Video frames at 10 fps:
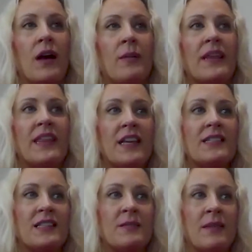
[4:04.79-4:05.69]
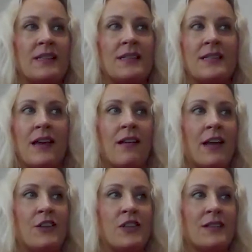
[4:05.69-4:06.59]
I think Systemize to Scale
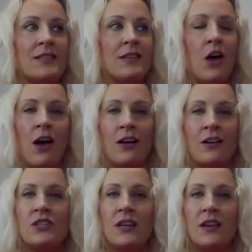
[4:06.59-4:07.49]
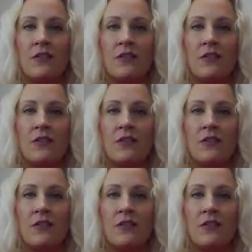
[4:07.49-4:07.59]
had just launched